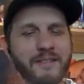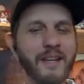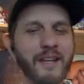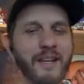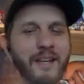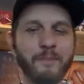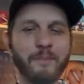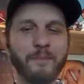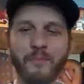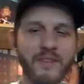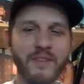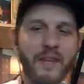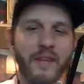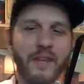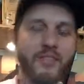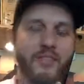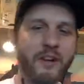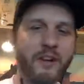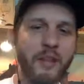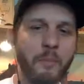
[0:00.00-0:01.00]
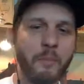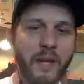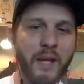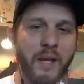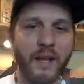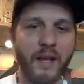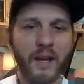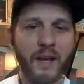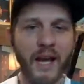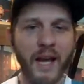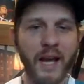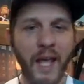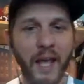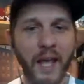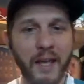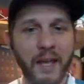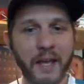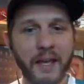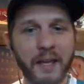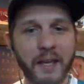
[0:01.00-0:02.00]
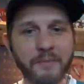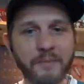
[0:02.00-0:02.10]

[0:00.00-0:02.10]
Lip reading: like, say, 30-minute hike.